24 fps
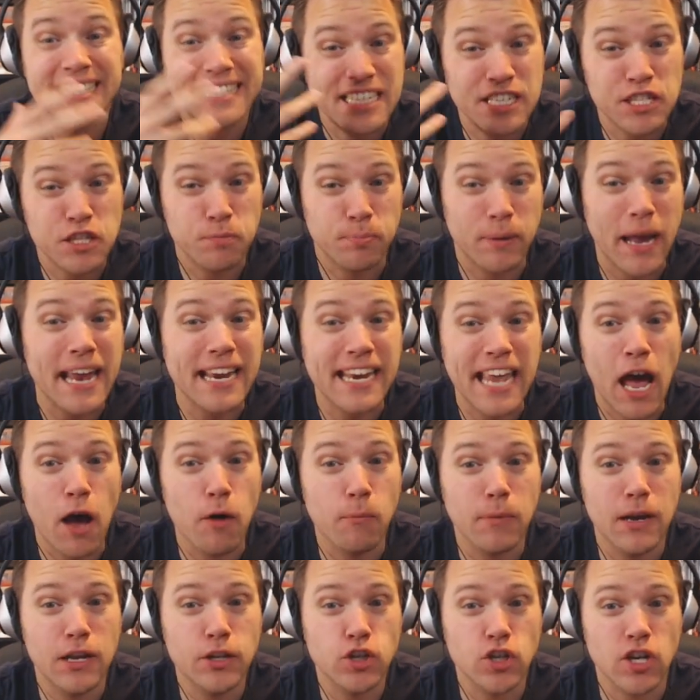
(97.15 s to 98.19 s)
Despite
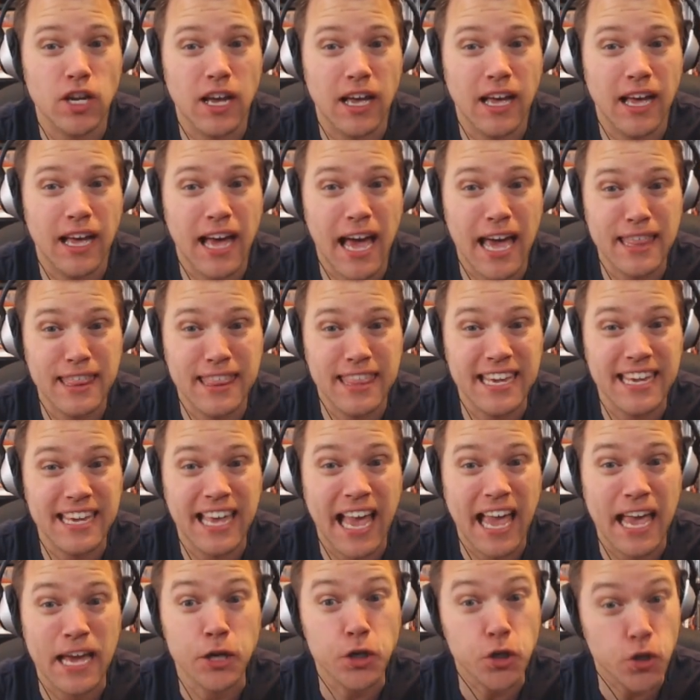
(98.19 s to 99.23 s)
how much I
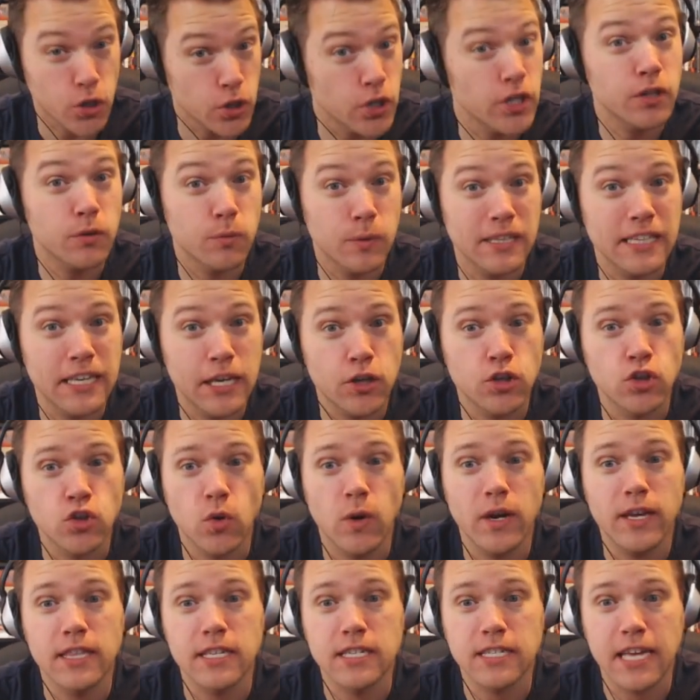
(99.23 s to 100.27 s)
think I could really
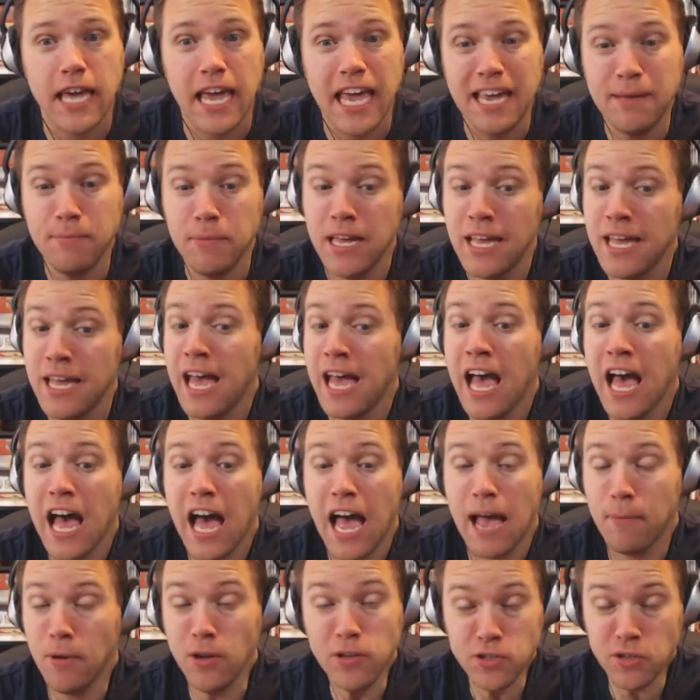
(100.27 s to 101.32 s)
enjoy this game,
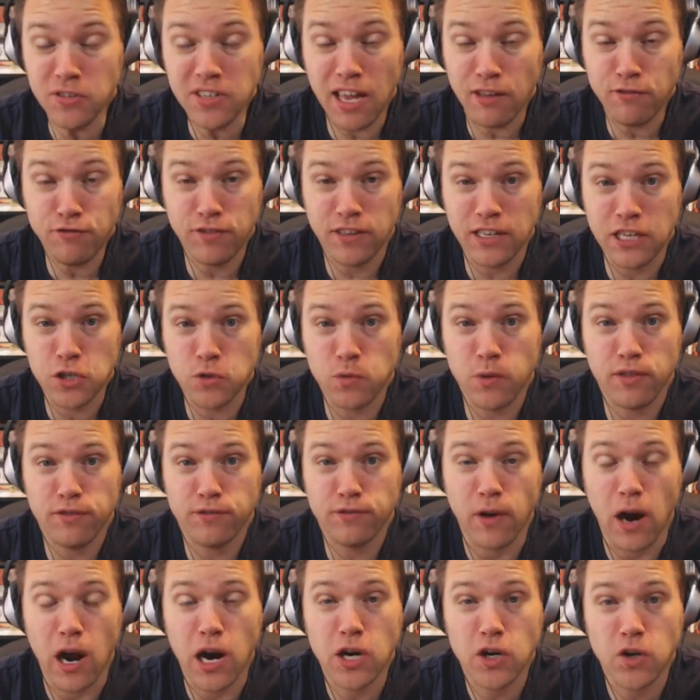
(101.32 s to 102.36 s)
I'm also not finished with
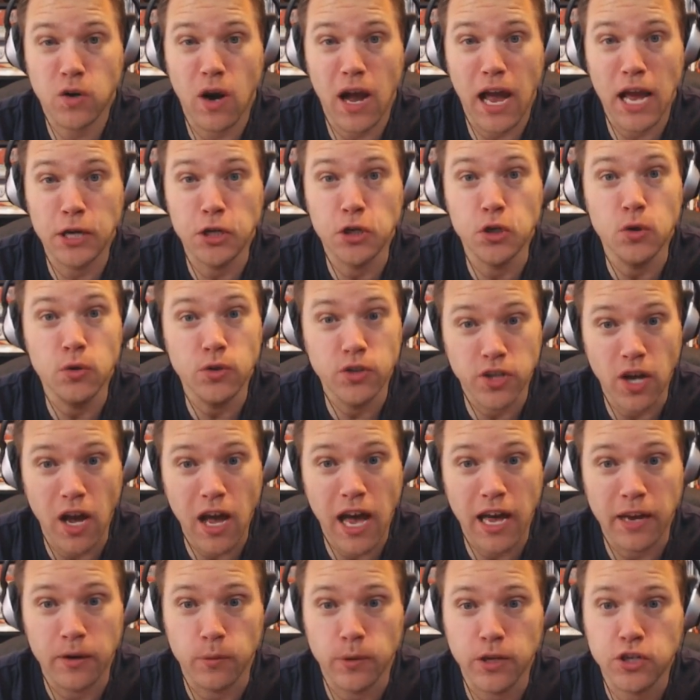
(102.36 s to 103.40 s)
Far Cry New
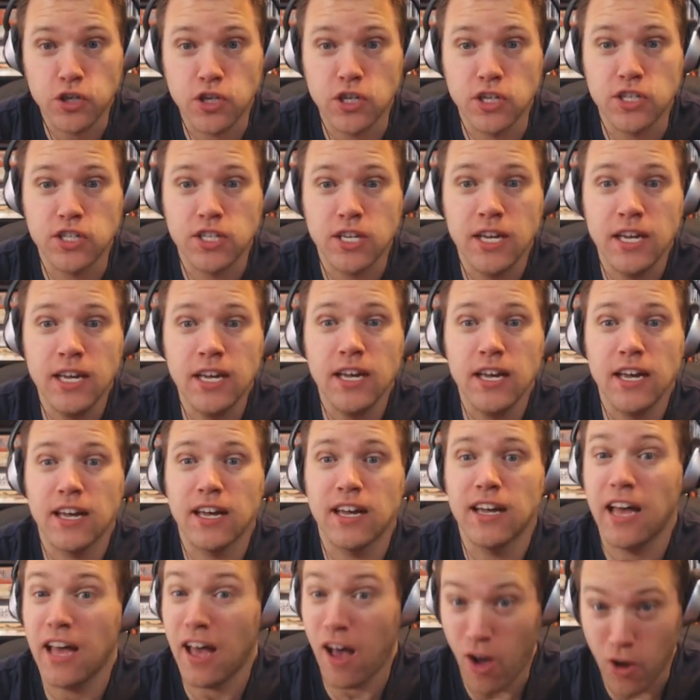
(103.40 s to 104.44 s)
Dawn, which is
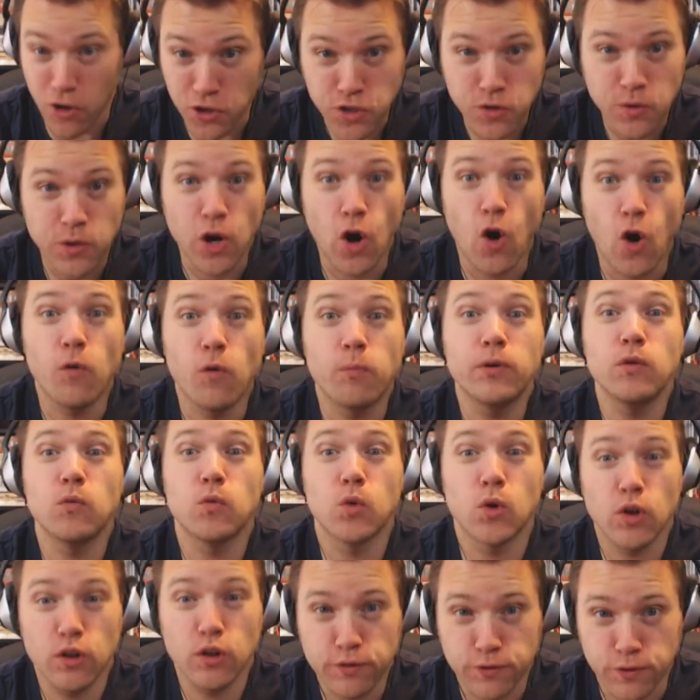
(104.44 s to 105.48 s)
also an
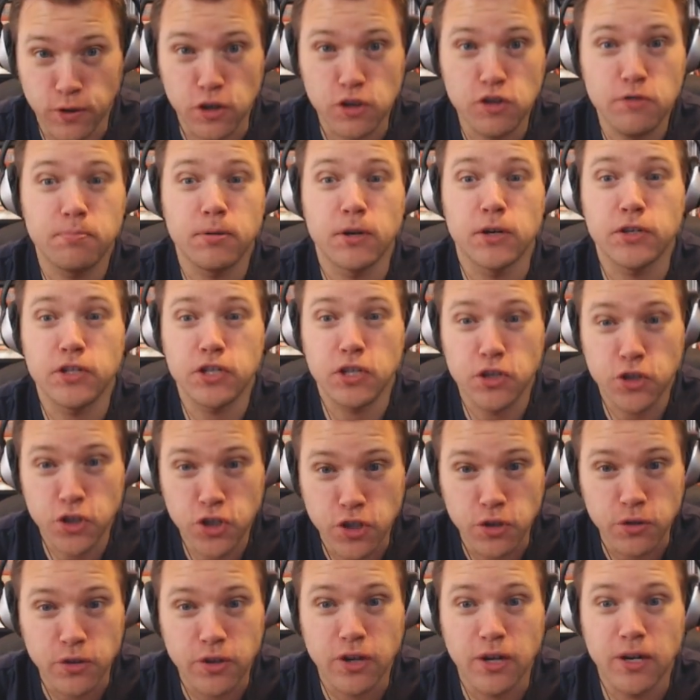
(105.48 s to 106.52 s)
open-world first-person
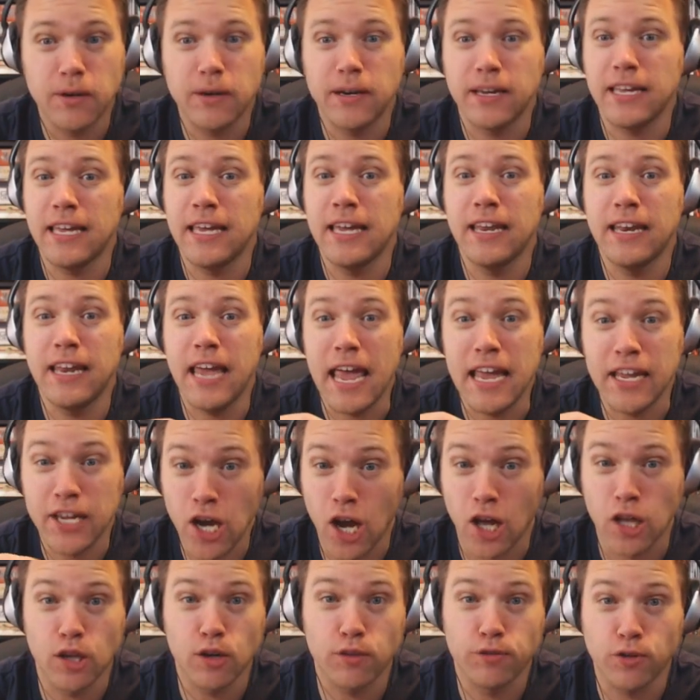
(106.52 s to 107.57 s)
shooter in a
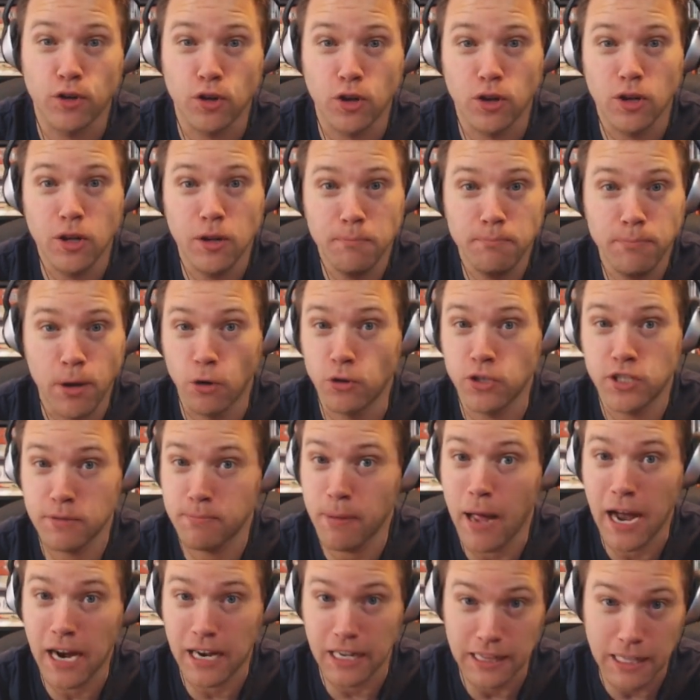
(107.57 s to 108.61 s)
colorful
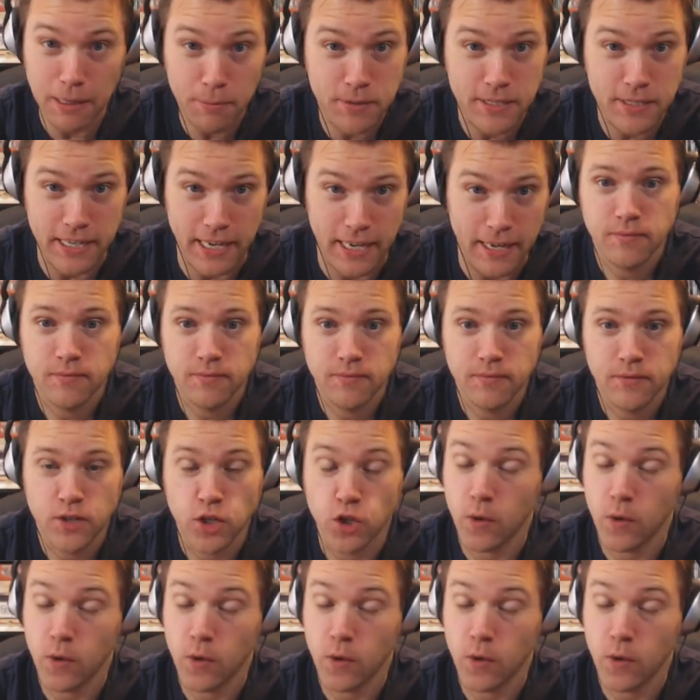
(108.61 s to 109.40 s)
post-apocalyptia.